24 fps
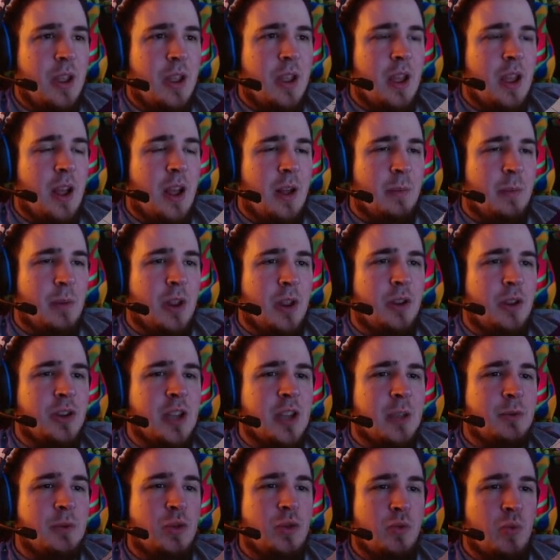But other
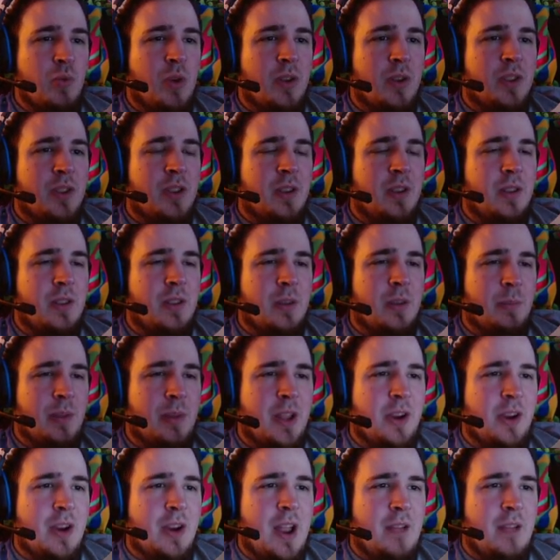times you want the
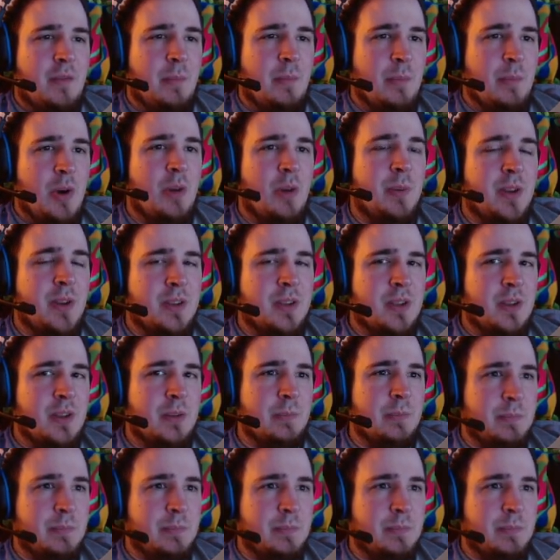player to have a moment to